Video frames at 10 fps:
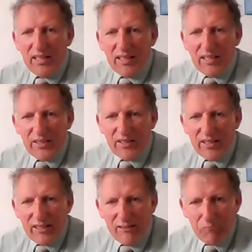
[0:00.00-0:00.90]
uh,
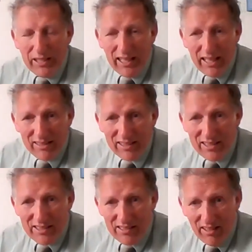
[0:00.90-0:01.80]
Olympic
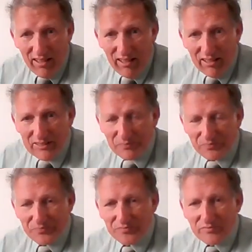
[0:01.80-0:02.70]
athletes are.
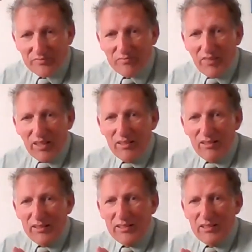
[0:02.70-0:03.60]

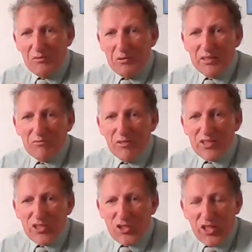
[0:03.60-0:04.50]
And uh, we can
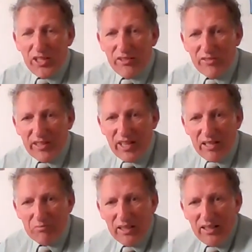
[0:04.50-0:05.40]
want to cheer for
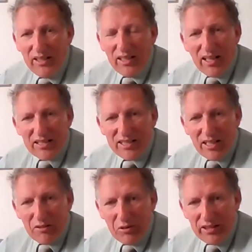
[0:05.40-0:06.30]
them as
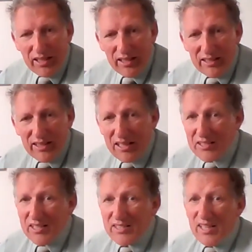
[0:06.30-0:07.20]
they're running. And
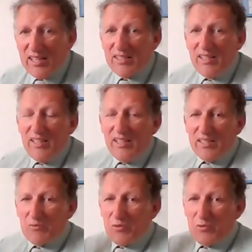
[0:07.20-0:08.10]
as they said,
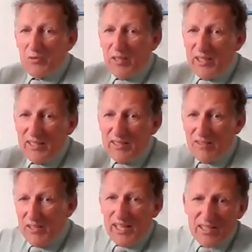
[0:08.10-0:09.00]
running
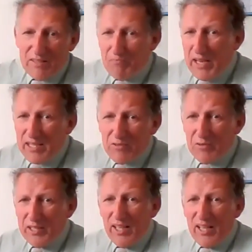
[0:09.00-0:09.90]
the race best
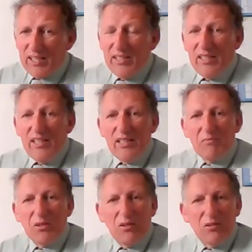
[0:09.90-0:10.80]
we can,
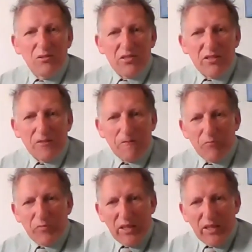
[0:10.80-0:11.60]
but also